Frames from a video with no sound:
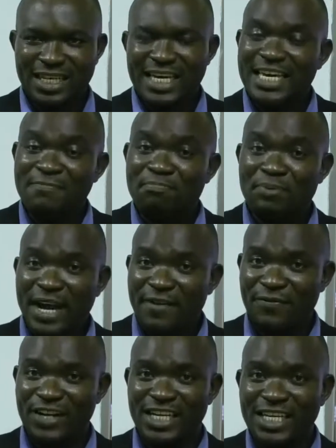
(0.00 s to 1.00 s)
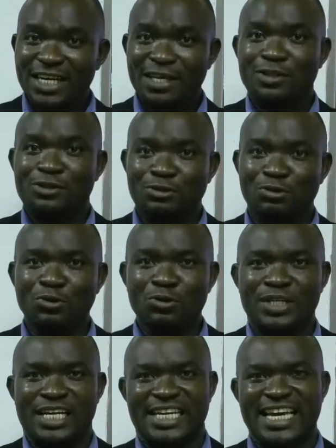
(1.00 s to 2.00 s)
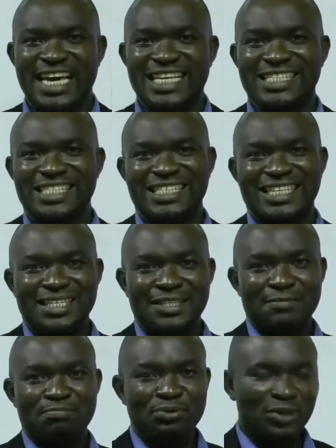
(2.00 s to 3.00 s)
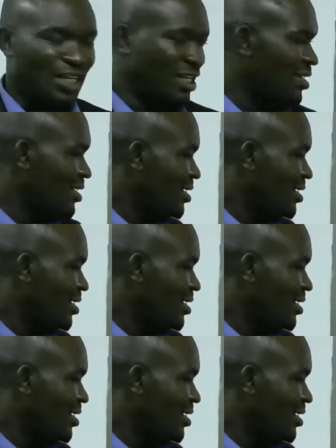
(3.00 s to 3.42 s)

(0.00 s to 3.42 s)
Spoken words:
He bravely stood against the bully,